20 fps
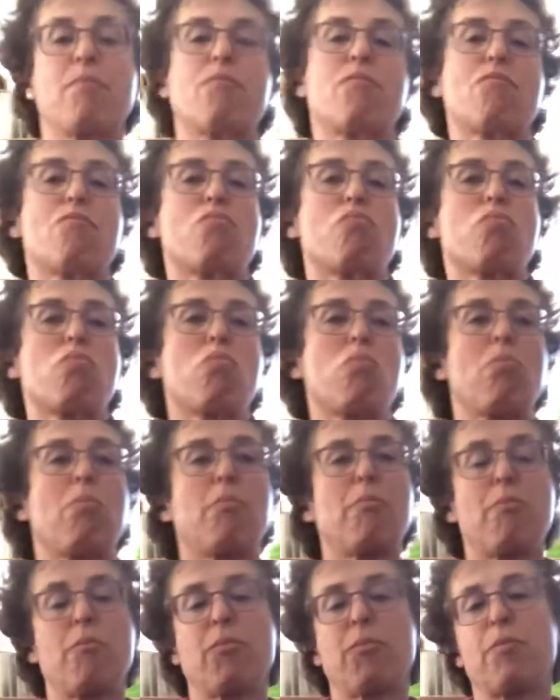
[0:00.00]
walk
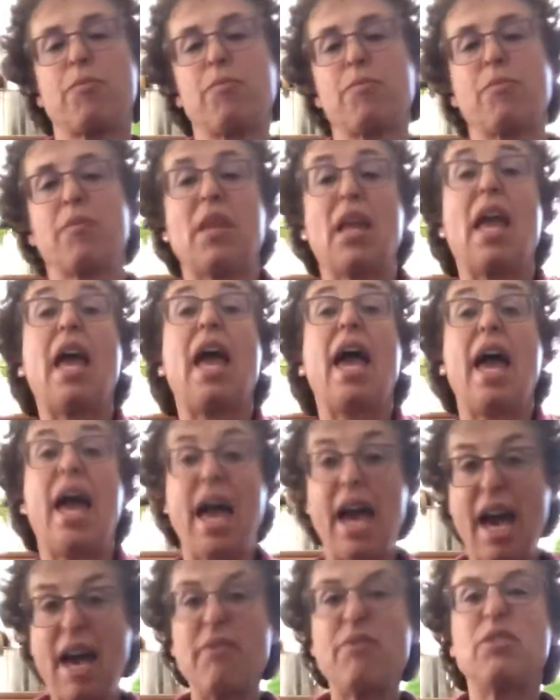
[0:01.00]
over it.
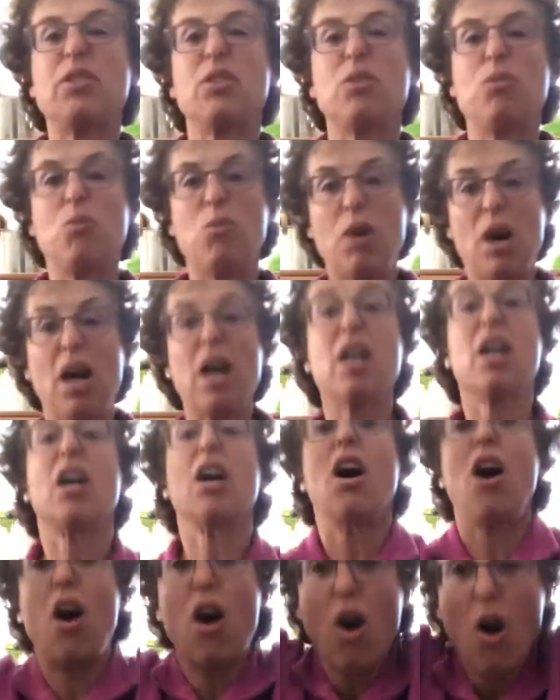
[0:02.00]
Have to
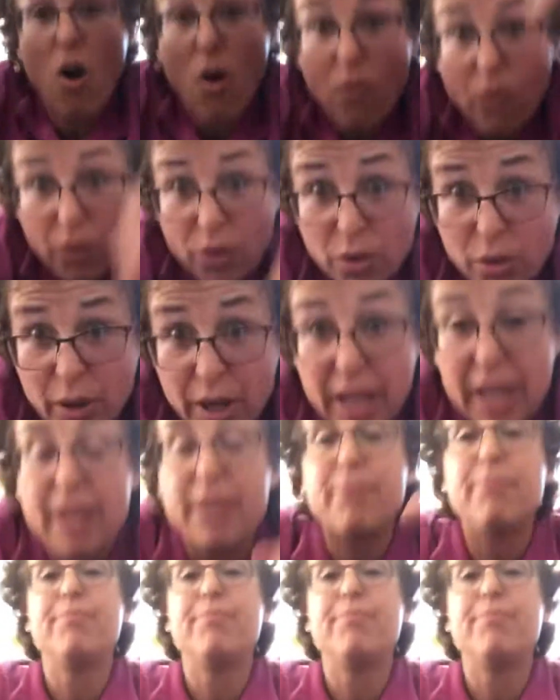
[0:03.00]
walk over it.